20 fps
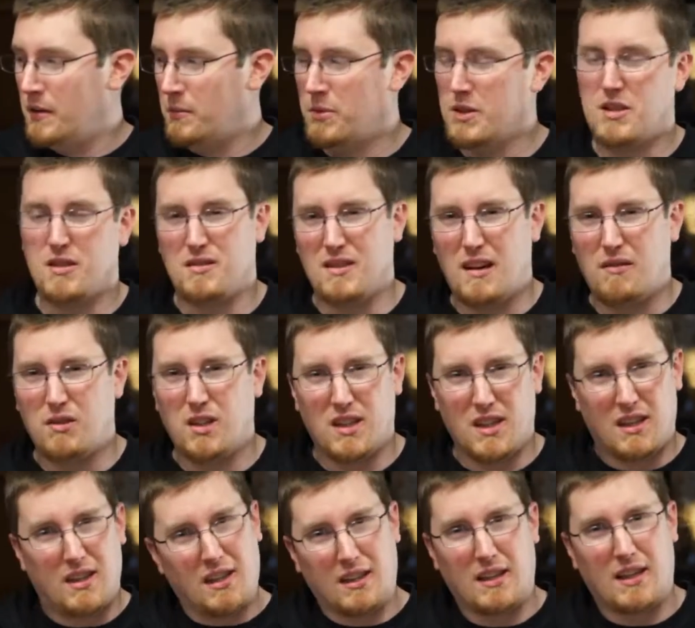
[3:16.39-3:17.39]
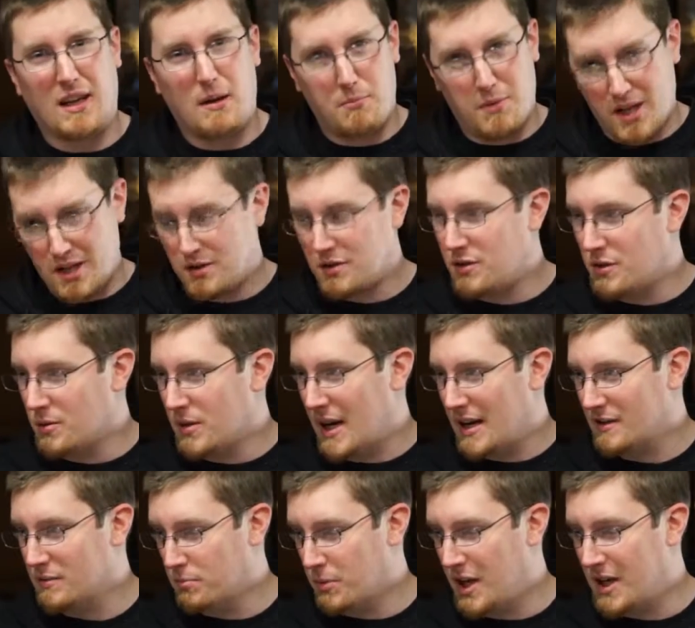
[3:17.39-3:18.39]
which is not really a thing that I'm into
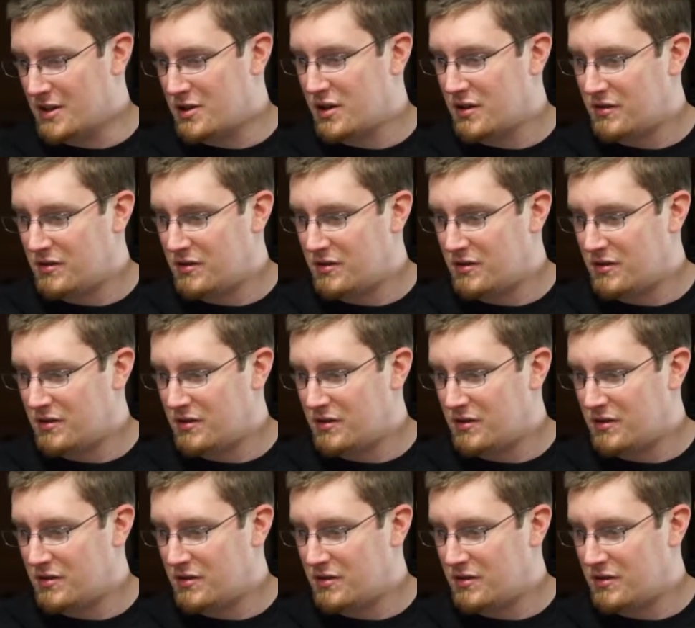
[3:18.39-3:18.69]
as much.